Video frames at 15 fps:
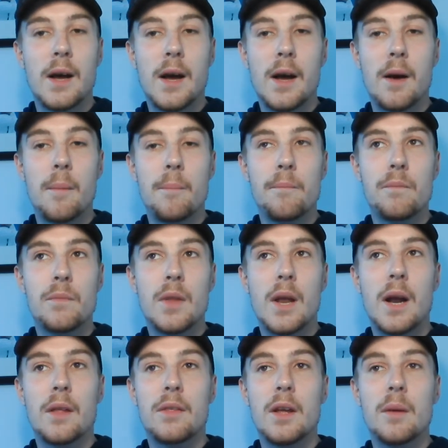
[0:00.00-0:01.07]
Then
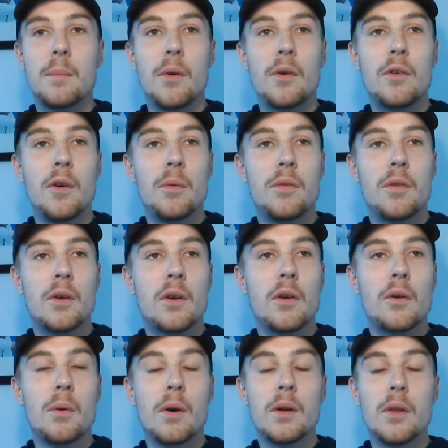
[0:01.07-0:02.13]
I think Muguruza can
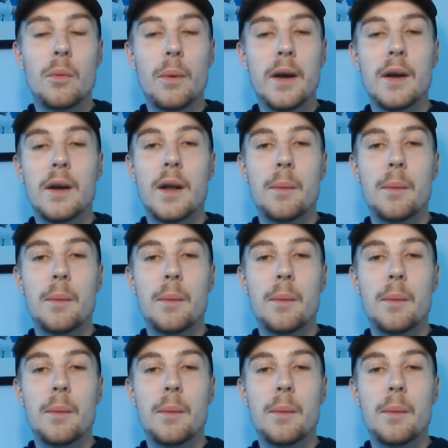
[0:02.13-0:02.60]
go all the way,